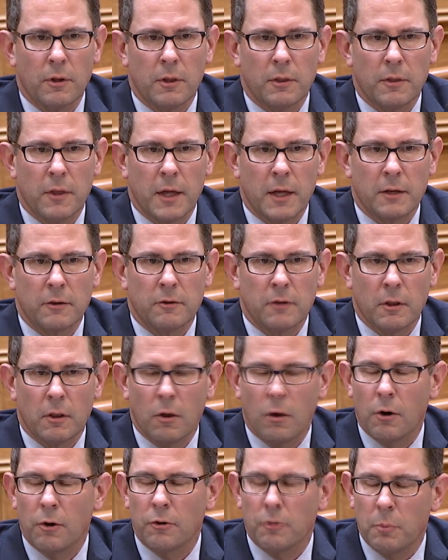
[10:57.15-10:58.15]
and thanks in
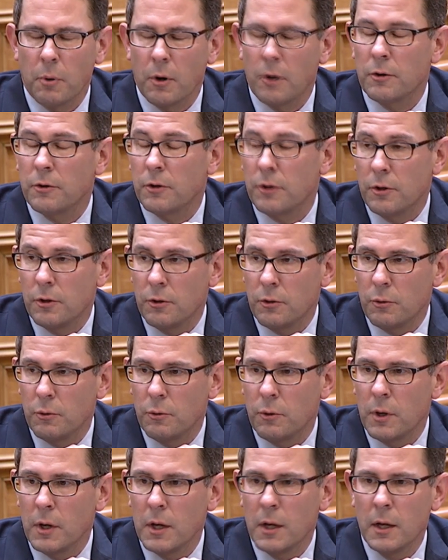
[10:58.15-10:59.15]
large part to
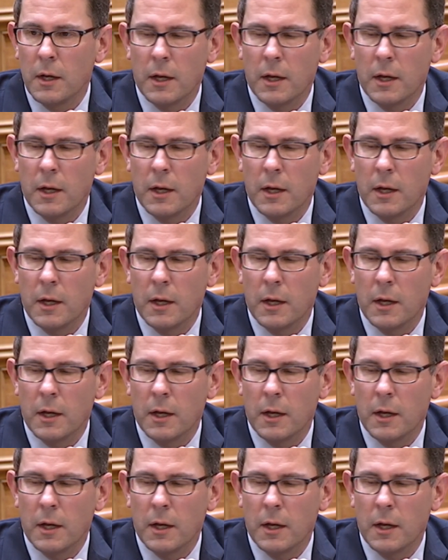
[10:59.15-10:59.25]
you